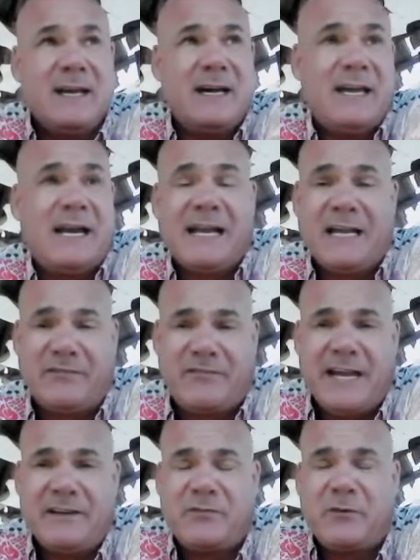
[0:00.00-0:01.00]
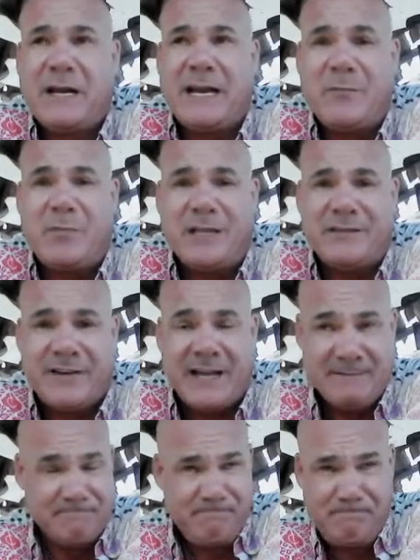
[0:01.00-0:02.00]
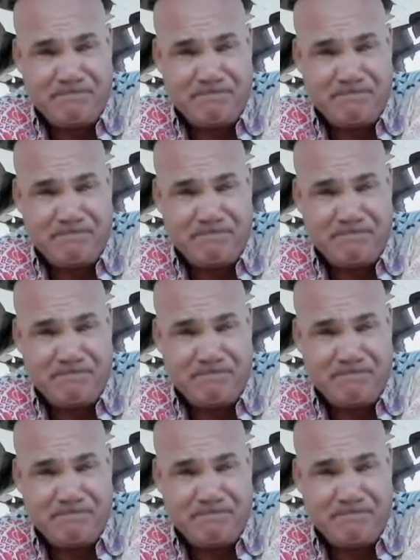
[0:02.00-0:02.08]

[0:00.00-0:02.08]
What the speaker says: And I got fined for it, and I paid the fine.